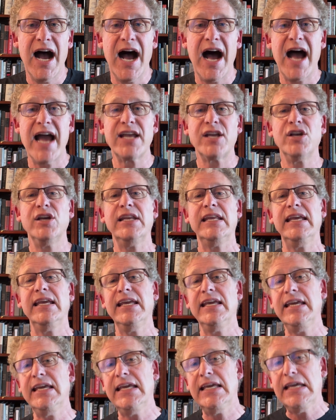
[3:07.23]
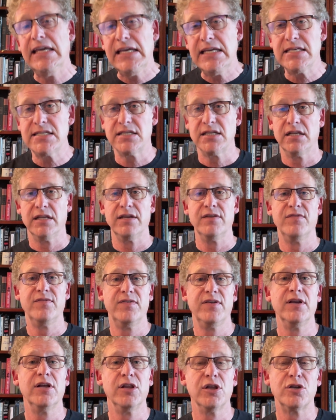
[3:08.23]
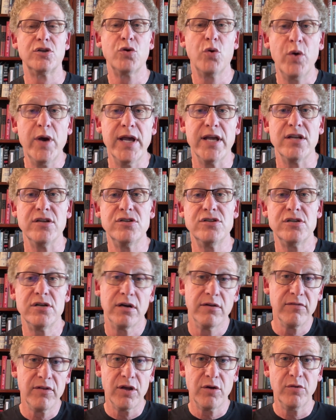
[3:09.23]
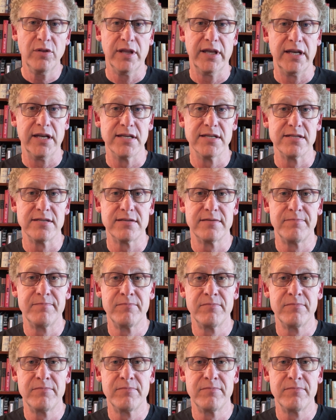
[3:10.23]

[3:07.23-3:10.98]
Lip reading: I could easily feel a twinge of loneliness.